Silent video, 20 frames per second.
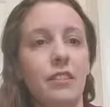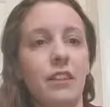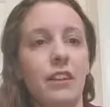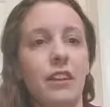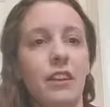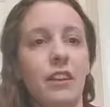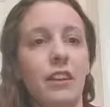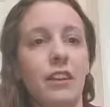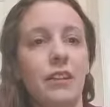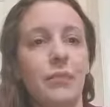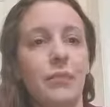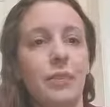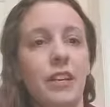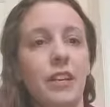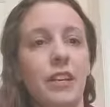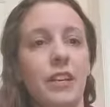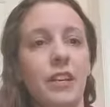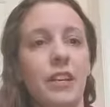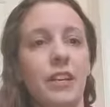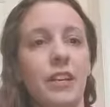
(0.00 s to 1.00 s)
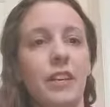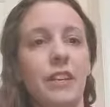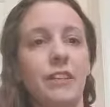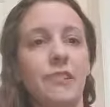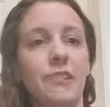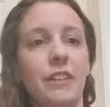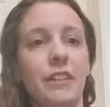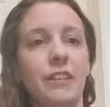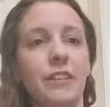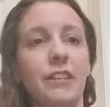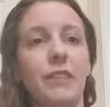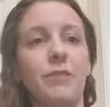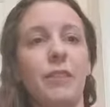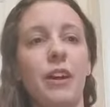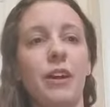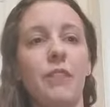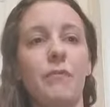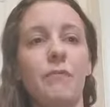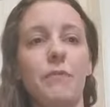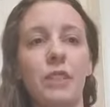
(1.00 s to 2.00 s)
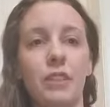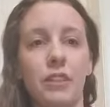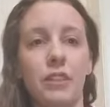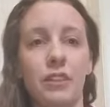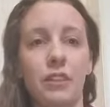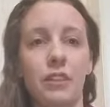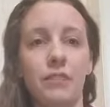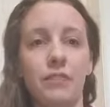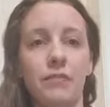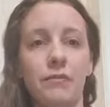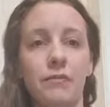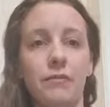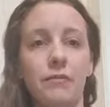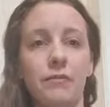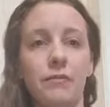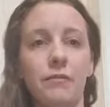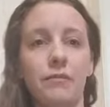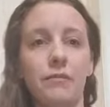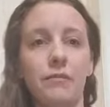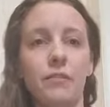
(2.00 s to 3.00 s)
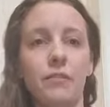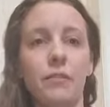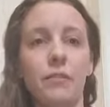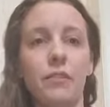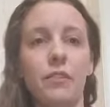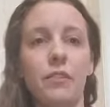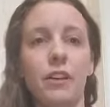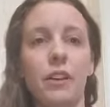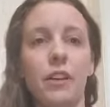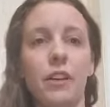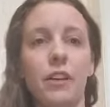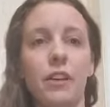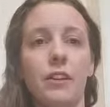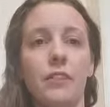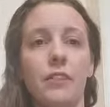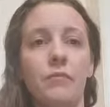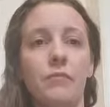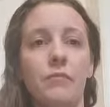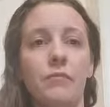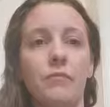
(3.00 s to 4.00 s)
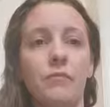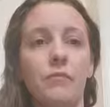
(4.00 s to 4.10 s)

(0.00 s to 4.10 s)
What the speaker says: affected about 1 million, I'm